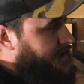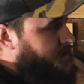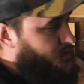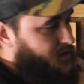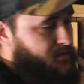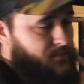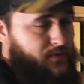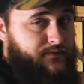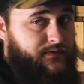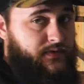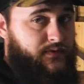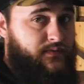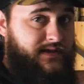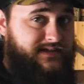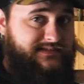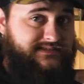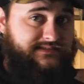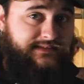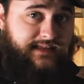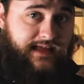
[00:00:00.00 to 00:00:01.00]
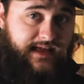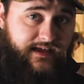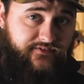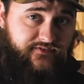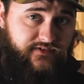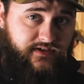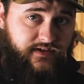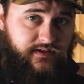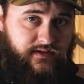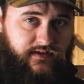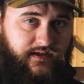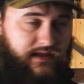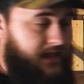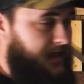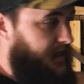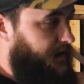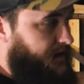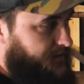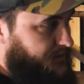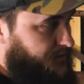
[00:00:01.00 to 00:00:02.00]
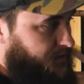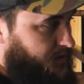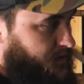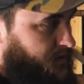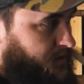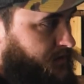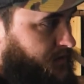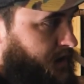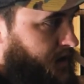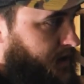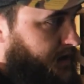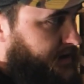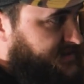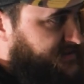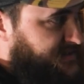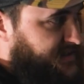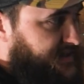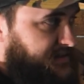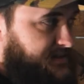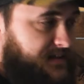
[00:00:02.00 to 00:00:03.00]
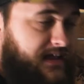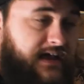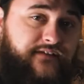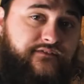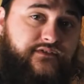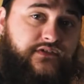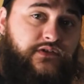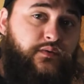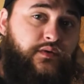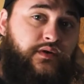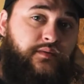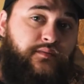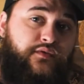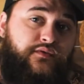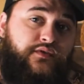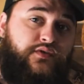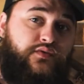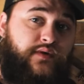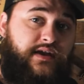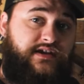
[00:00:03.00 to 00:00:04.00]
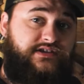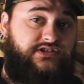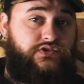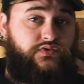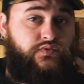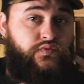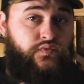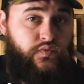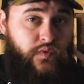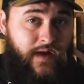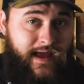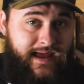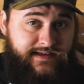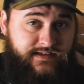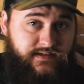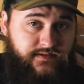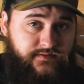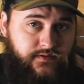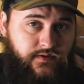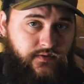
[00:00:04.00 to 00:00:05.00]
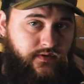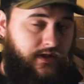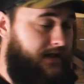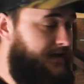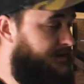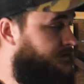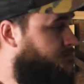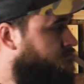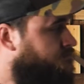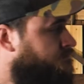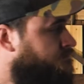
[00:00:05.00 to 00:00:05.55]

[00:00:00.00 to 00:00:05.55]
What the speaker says: you want to move your rest left. If your nock is hitting left, you want to move your rest right. Okay?